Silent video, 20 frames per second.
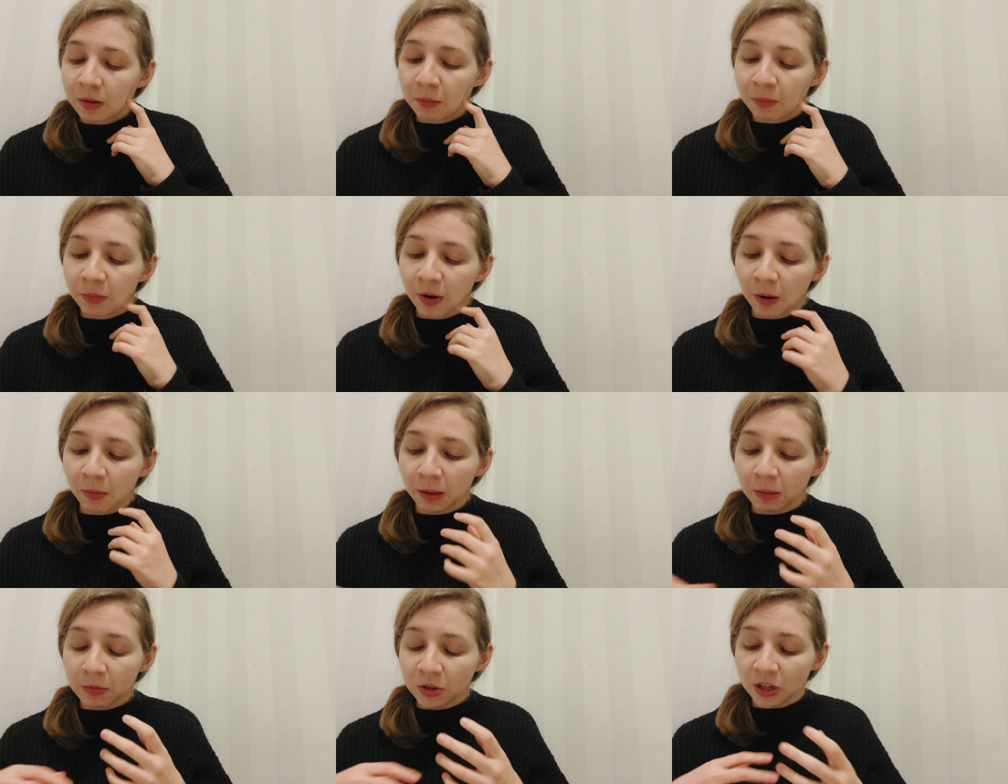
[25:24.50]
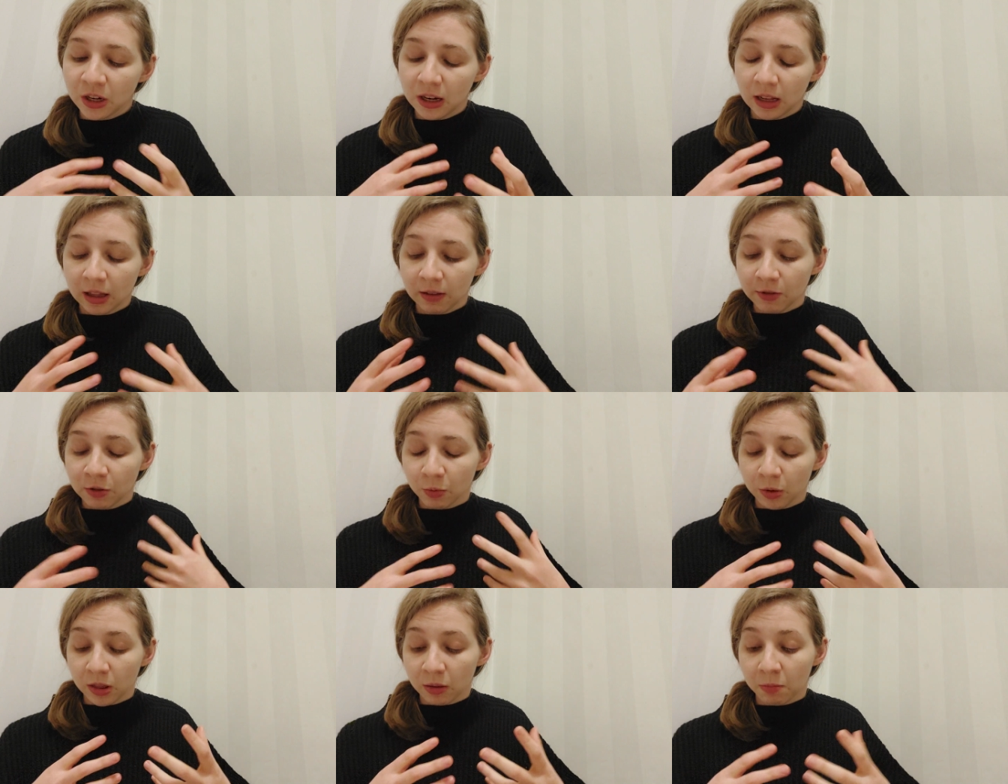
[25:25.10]
problem. She
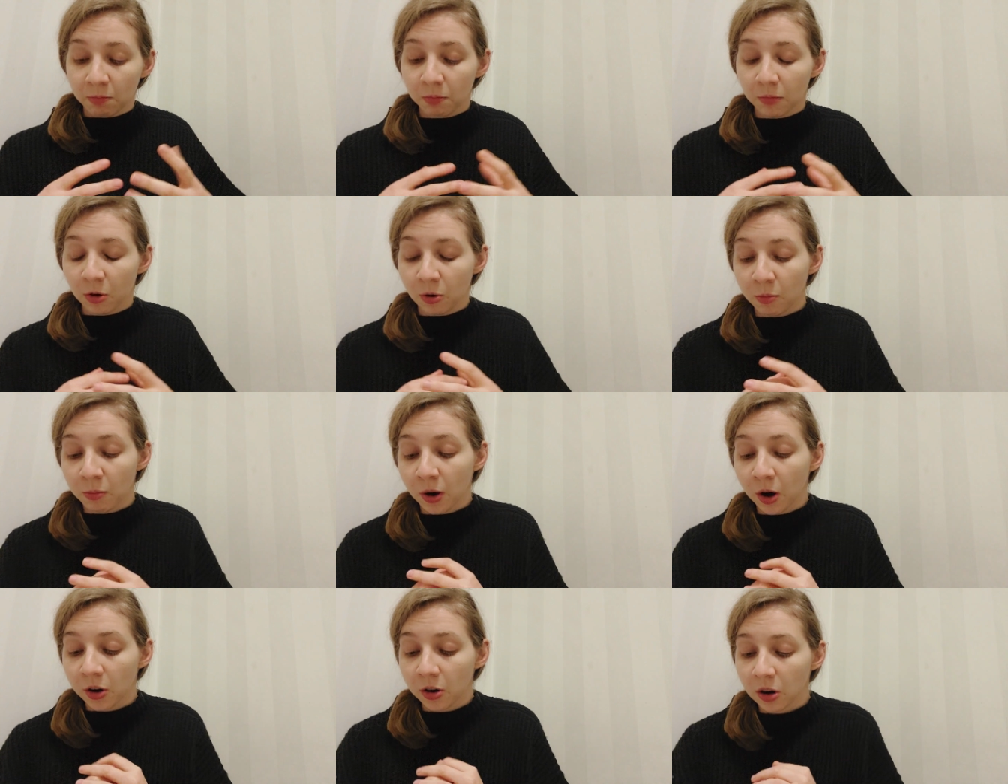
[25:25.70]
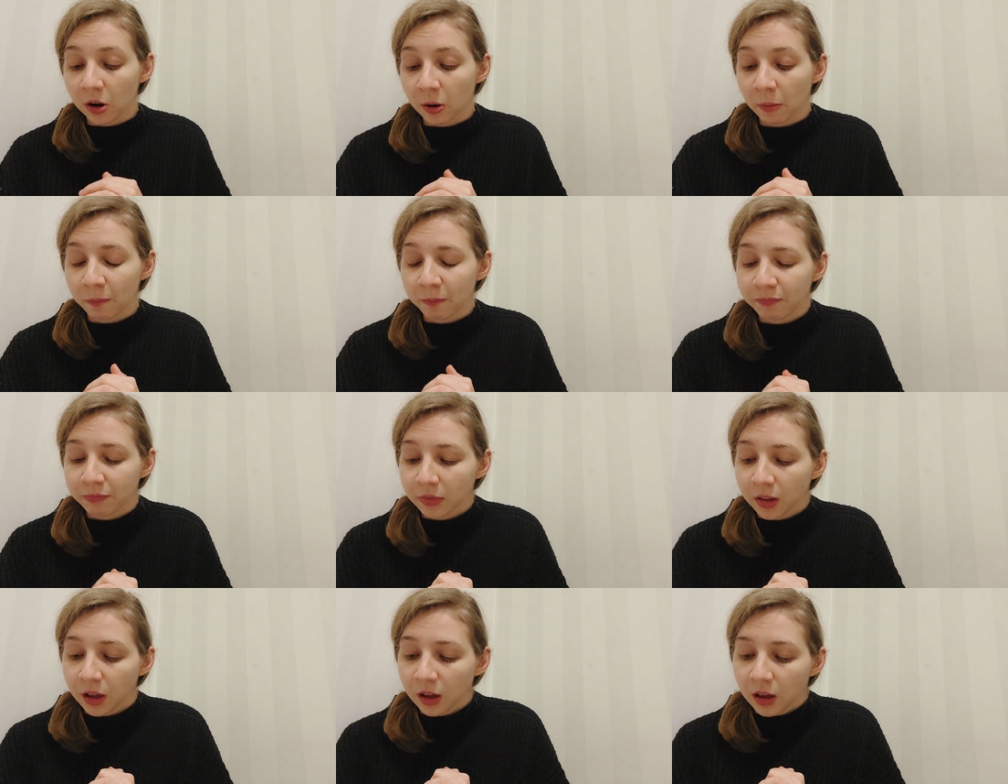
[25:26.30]
lives with her partner,
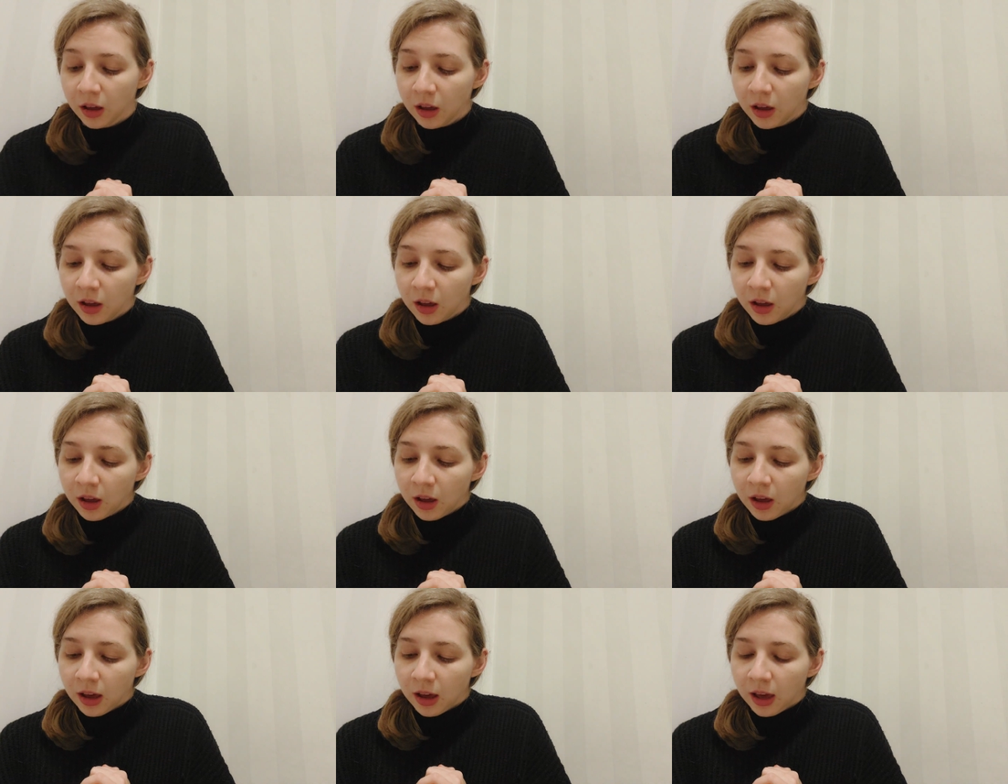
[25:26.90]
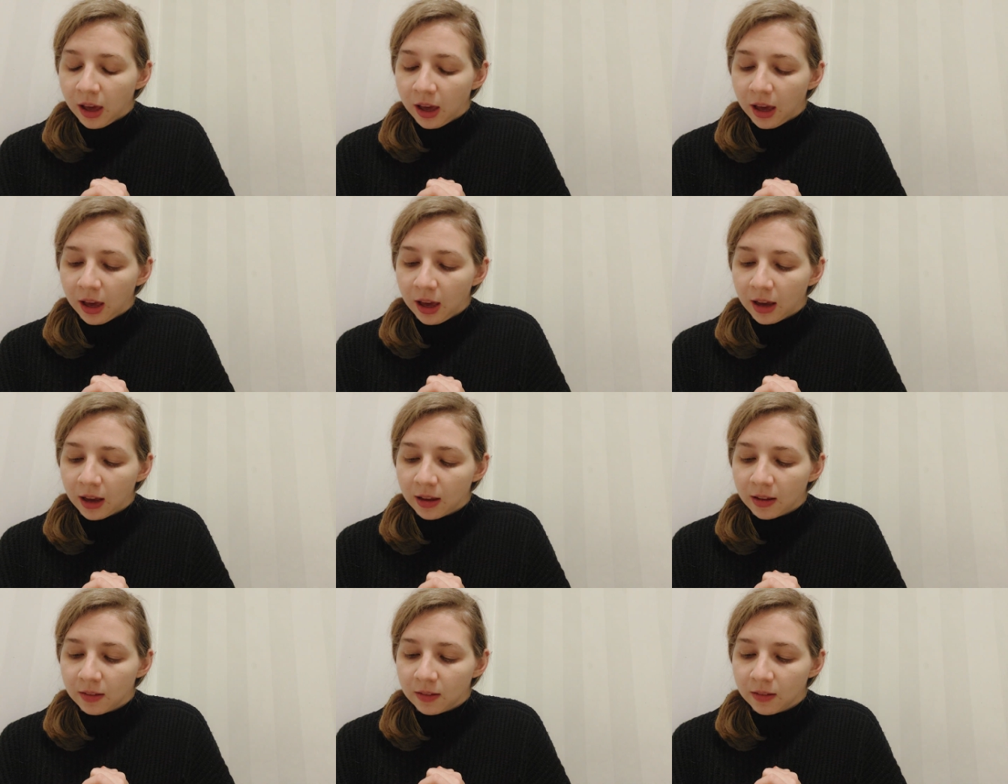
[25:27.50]

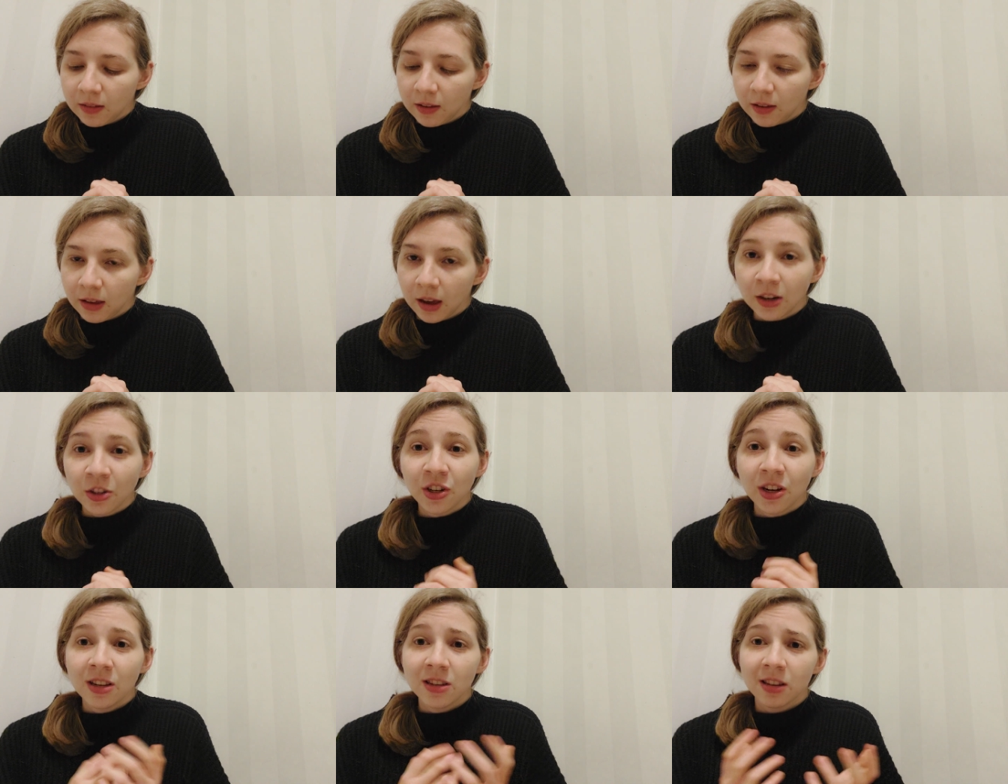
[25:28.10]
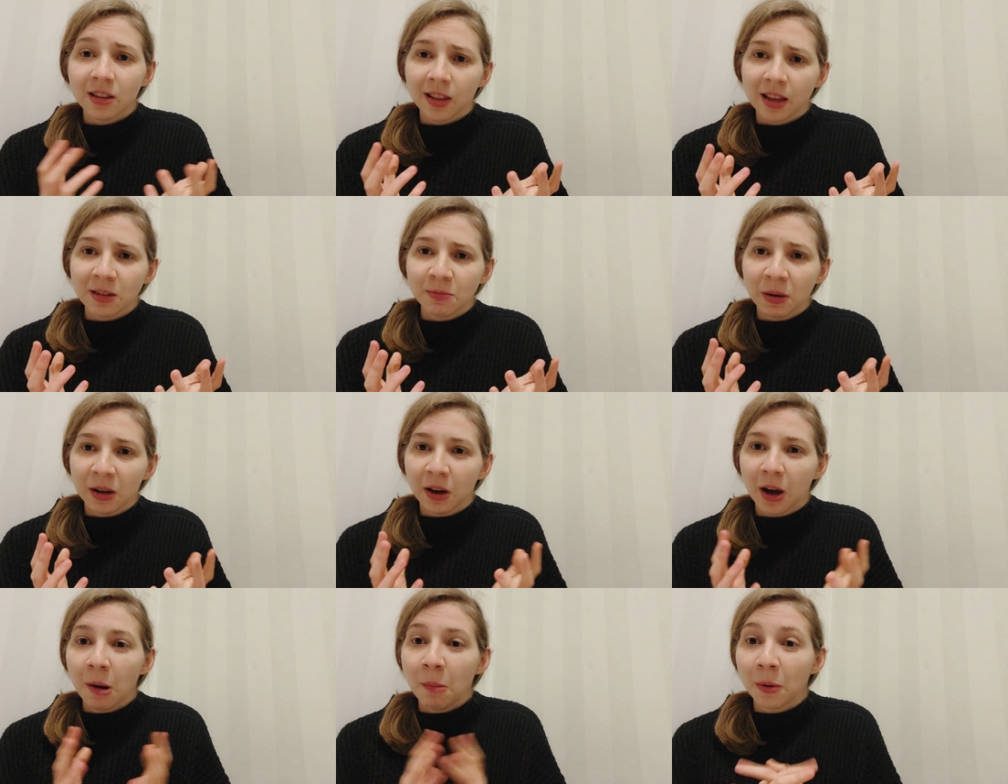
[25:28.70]
and actually as a
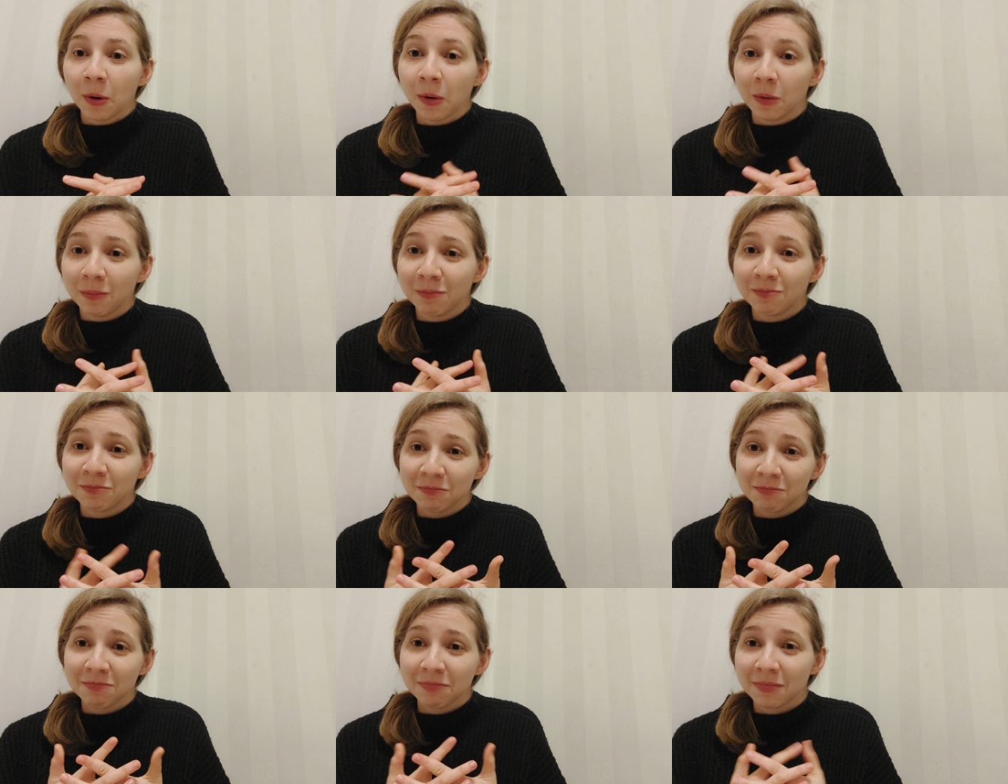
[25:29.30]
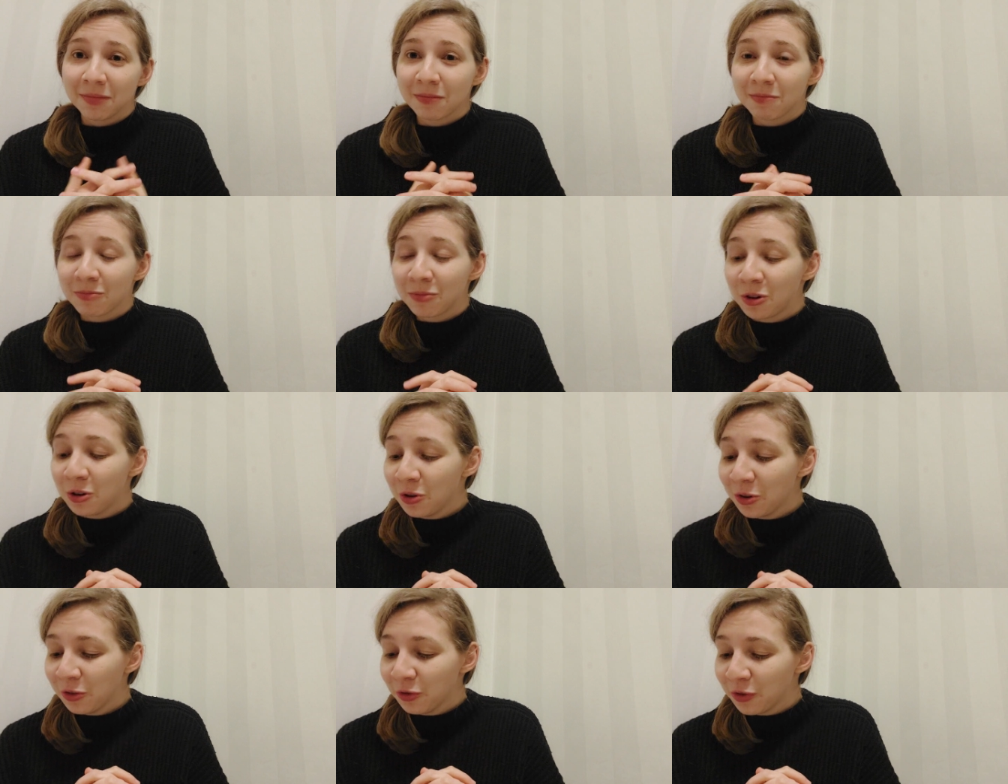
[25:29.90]
lesbian couple.
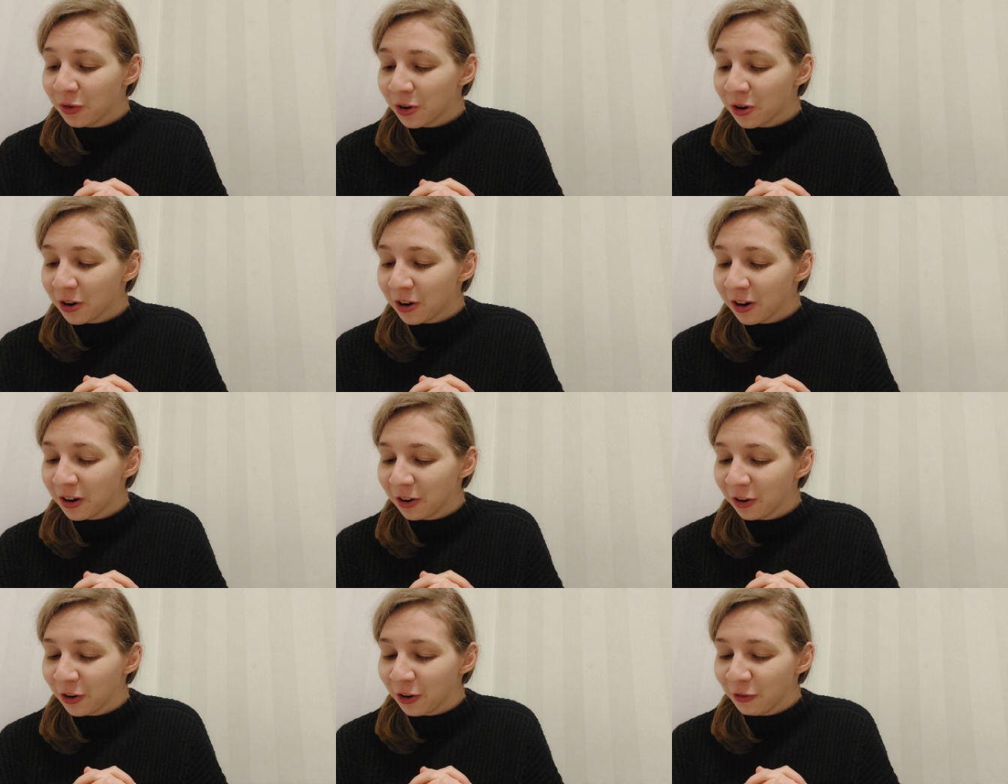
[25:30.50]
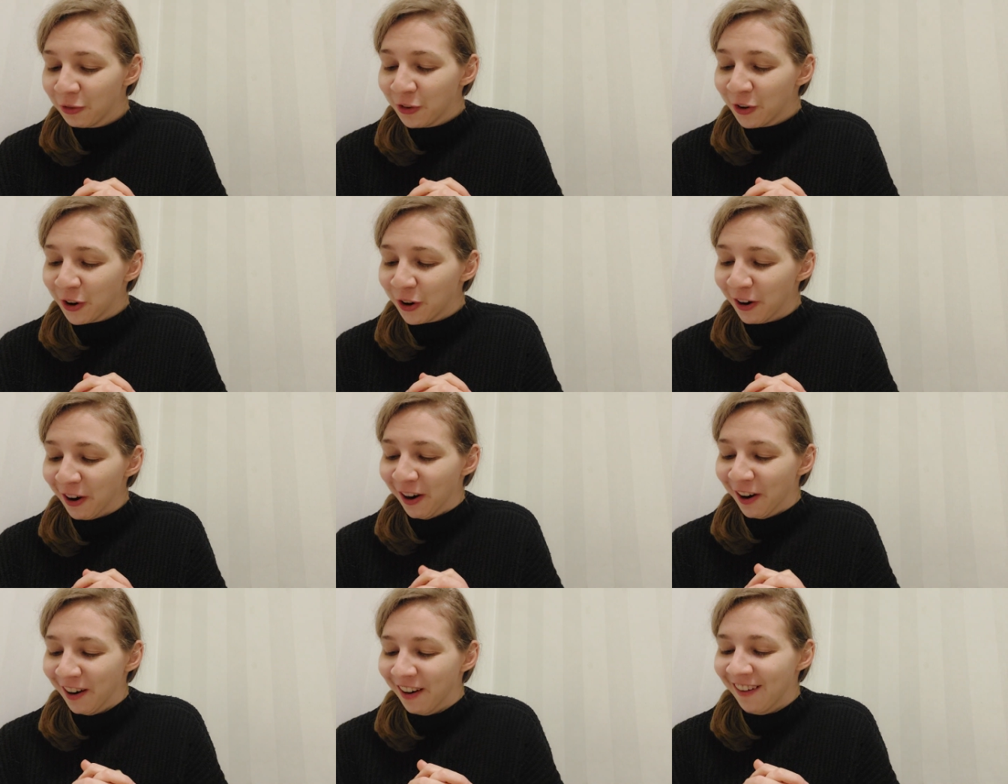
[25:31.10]
Good for her.